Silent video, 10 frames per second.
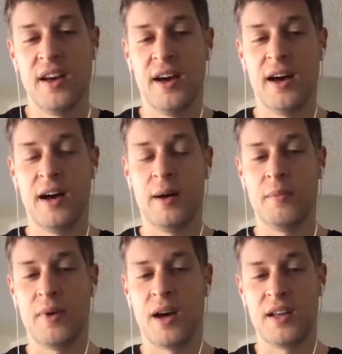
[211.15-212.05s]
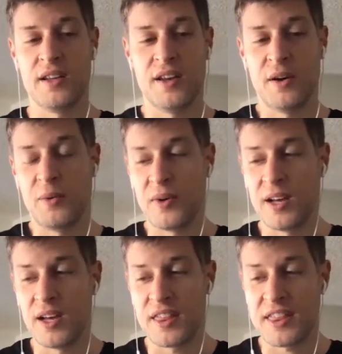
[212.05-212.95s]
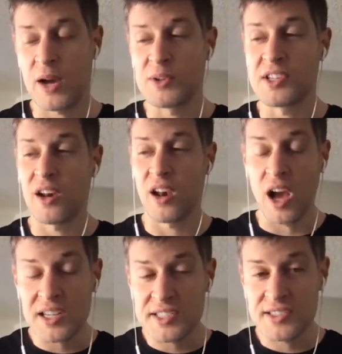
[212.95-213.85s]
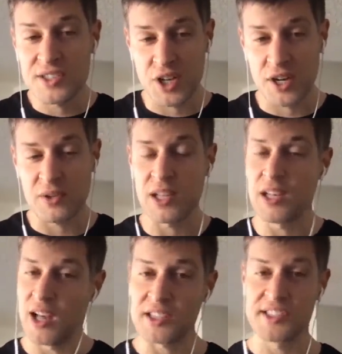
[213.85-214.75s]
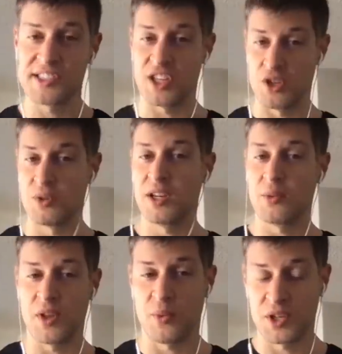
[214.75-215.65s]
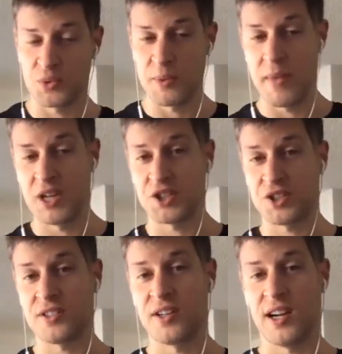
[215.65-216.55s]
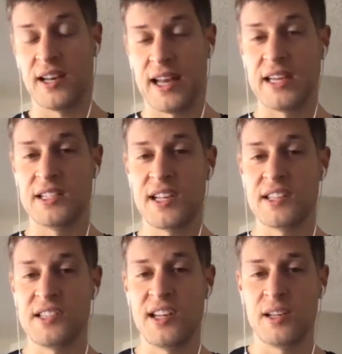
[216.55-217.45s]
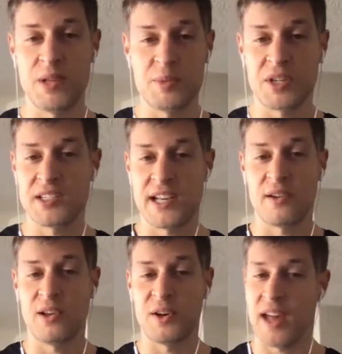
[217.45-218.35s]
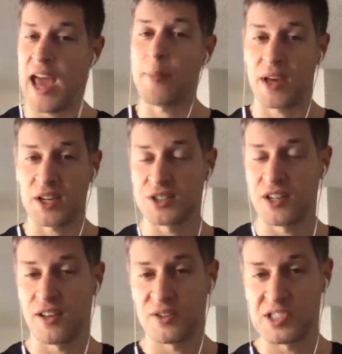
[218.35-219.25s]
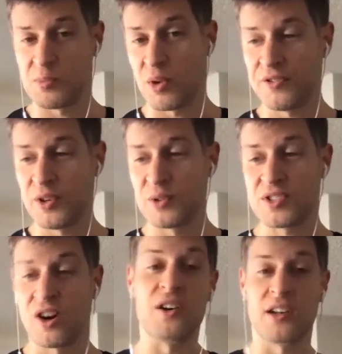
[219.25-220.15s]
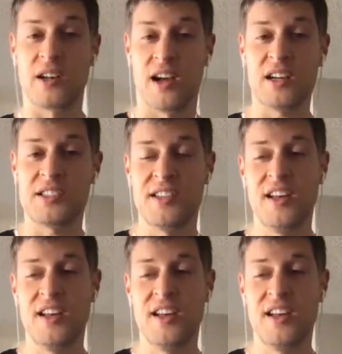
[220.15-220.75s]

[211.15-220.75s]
Um, you know, a thousand lux. Generally, lux is a unit with which we measure uh, light intensity, and people can download an app actually on their smartphones called Lux,